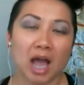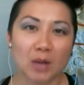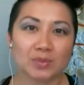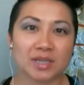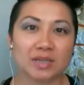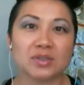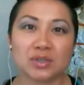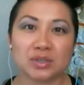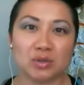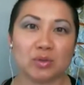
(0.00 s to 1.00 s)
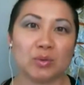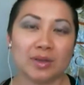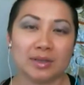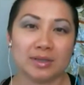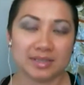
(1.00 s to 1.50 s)
helps us
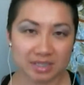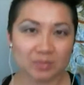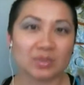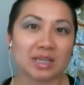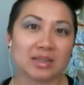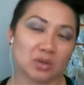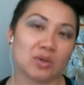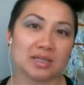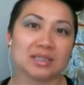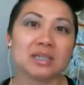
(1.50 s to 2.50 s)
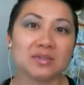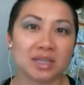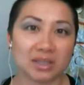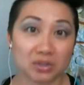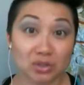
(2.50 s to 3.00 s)
to stimulate the
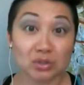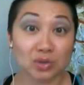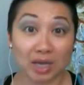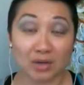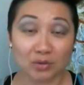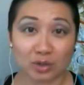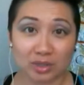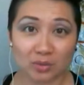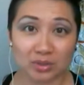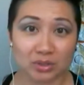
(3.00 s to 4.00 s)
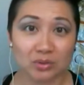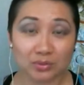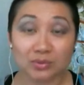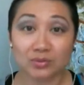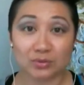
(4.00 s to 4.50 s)
creativity to do the kind of work that we do.
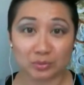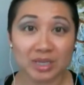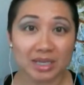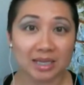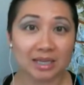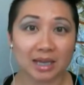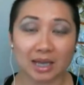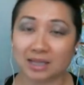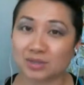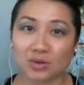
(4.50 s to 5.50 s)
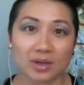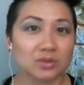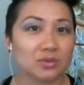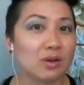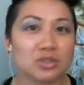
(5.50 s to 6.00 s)
And for me, as you know, I
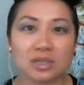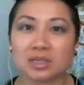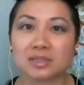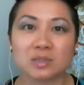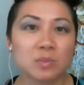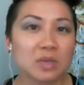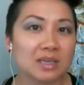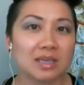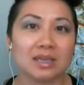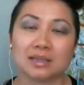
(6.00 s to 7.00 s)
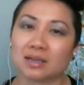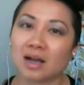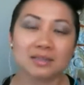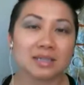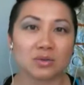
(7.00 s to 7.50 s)
do coaching and speaking and
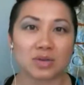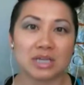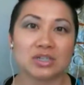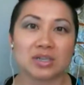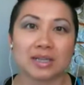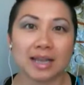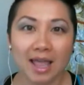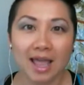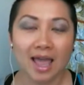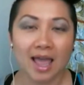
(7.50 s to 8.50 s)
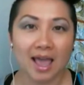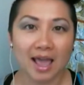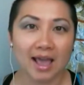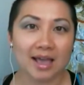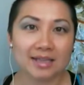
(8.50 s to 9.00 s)
content creation.
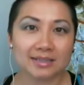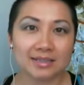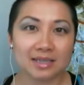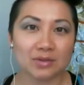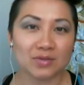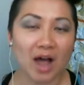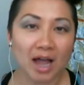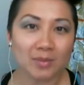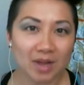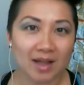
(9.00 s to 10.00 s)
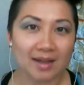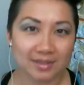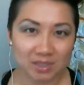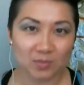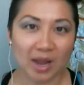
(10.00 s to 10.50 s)
And if I'm not
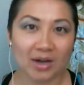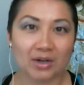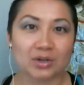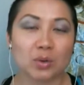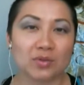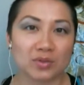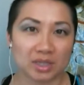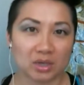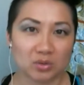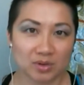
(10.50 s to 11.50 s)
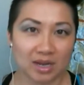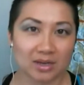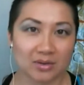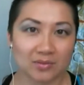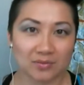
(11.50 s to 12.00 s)
inspired or feeling
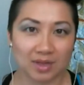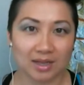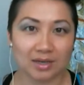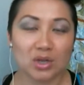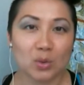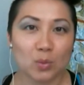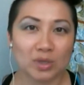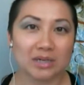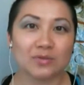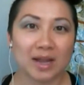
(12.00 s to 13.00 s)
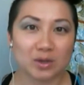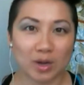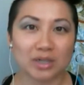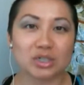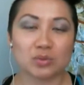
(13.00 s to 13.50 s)
creative, then we need to find
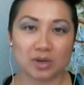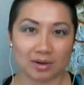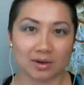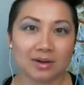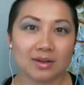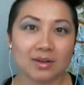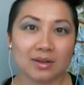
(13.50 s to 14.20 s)
a way to trigger